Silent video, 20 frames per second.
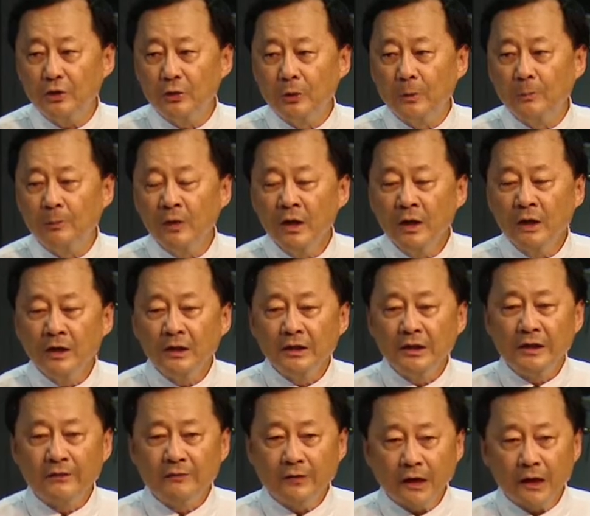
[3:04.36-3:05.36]
to
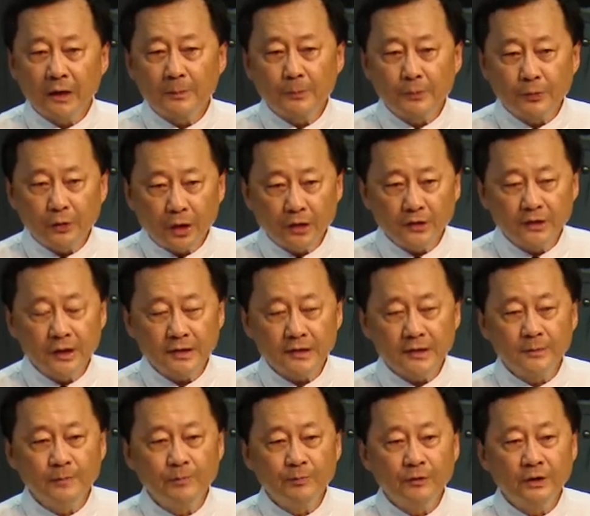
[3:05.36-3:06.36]
develop
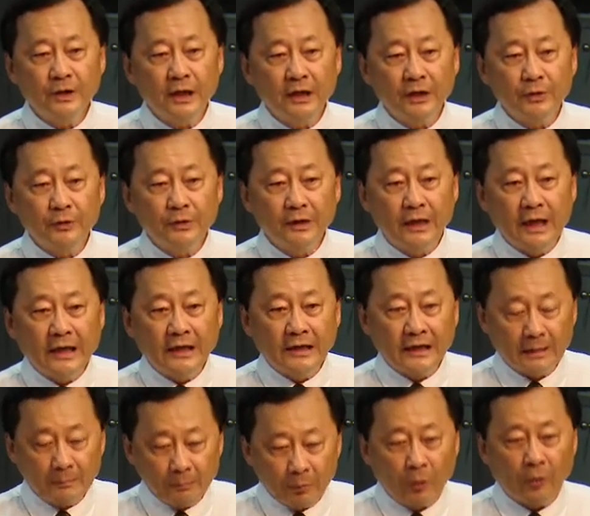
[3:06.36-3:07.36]
projects that create
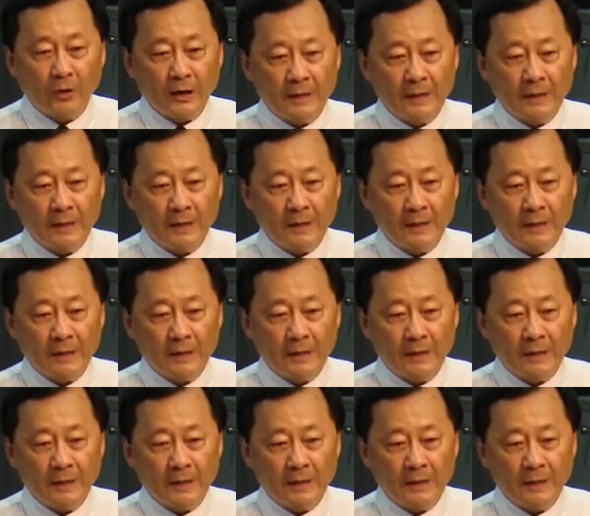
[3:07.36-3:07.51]
more